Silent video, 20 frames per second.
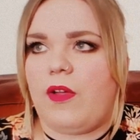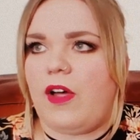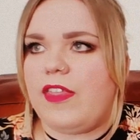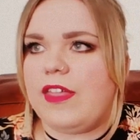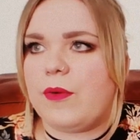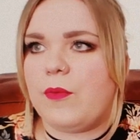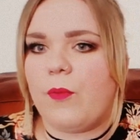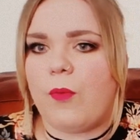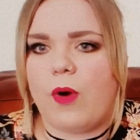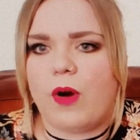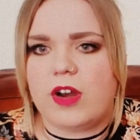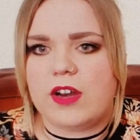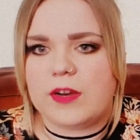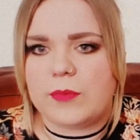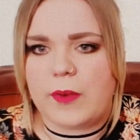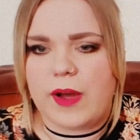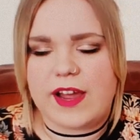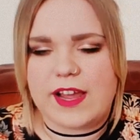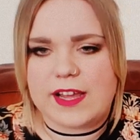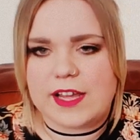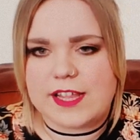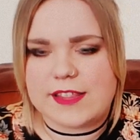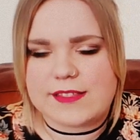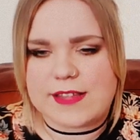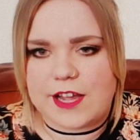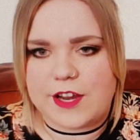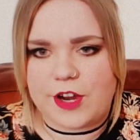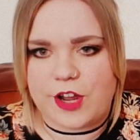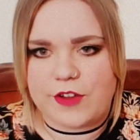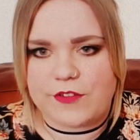think one where he
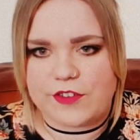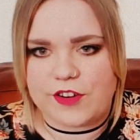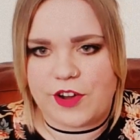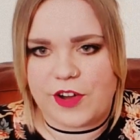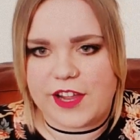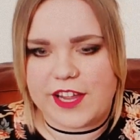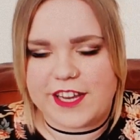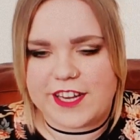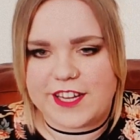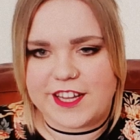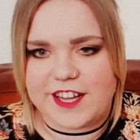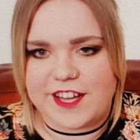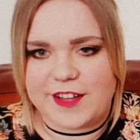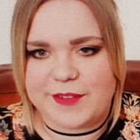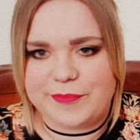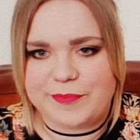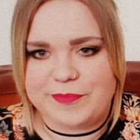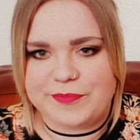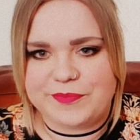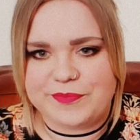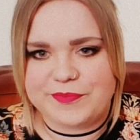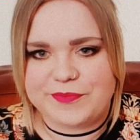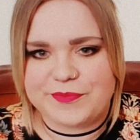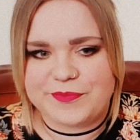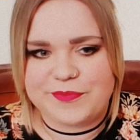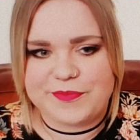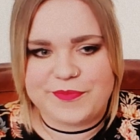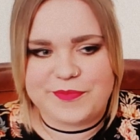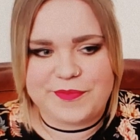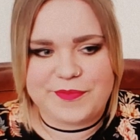stayed overnight in
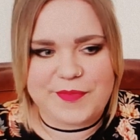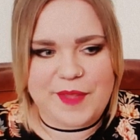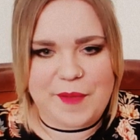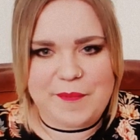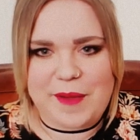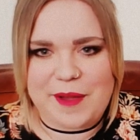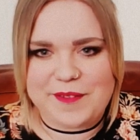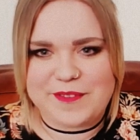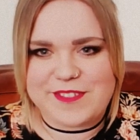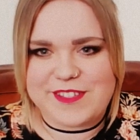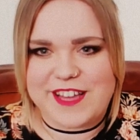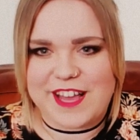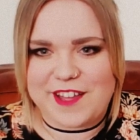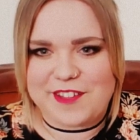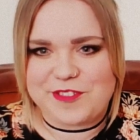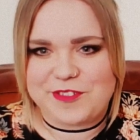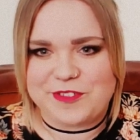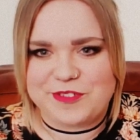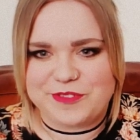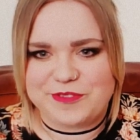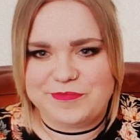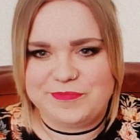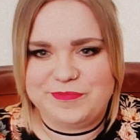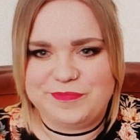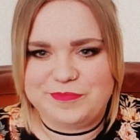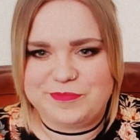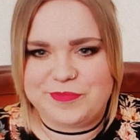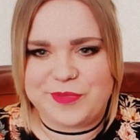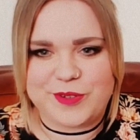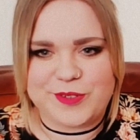bouncy castle
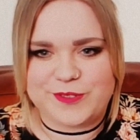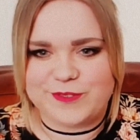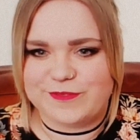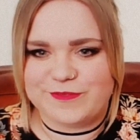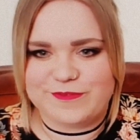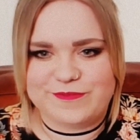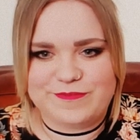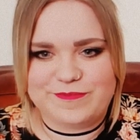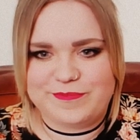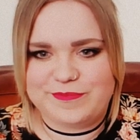ball.